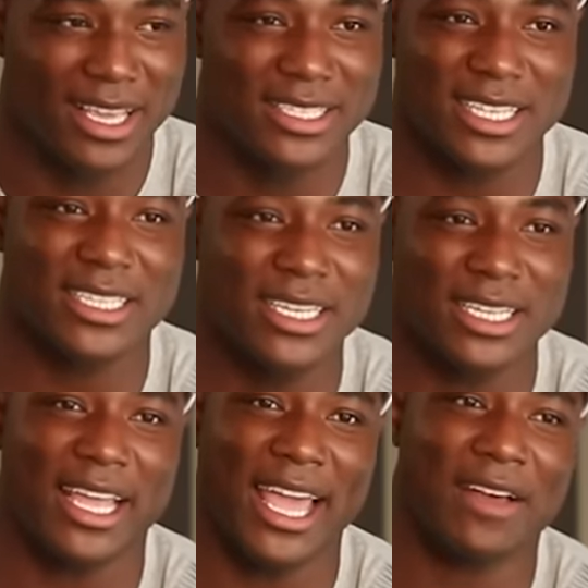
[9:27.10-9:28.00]
it's just
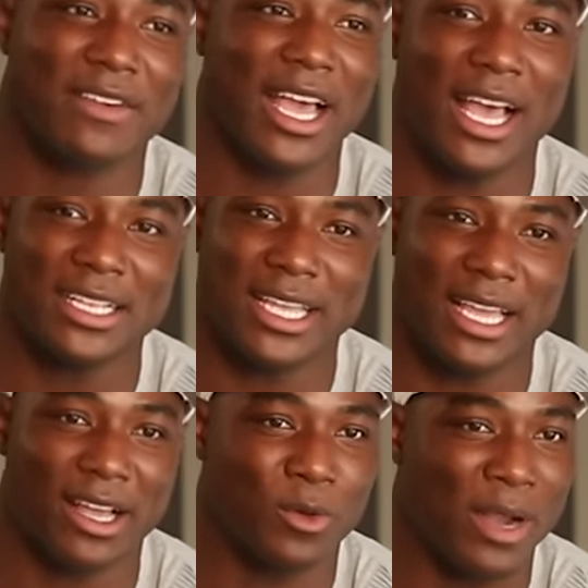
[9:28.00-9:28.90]
good to have guys
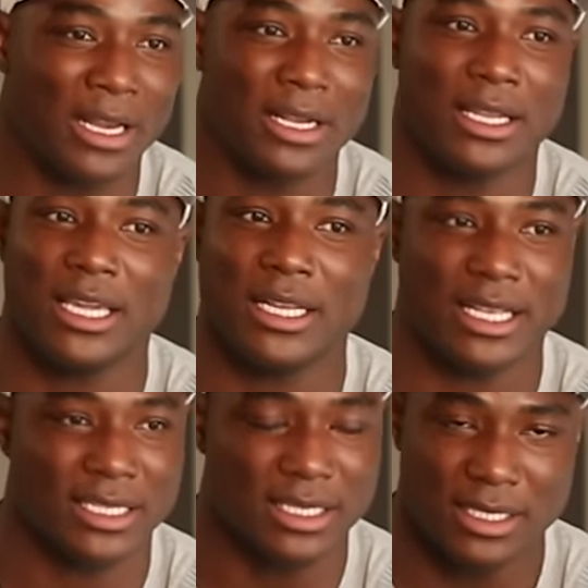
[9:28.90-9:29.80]
that are around the league
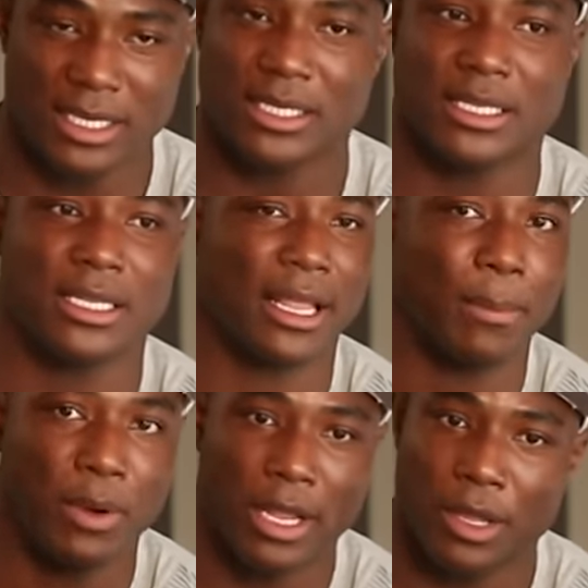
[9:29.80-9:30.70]
that's consistent,
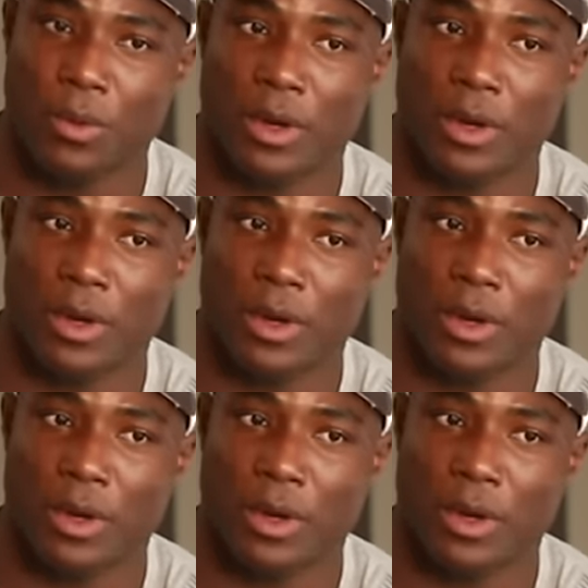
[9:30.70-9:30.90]
that play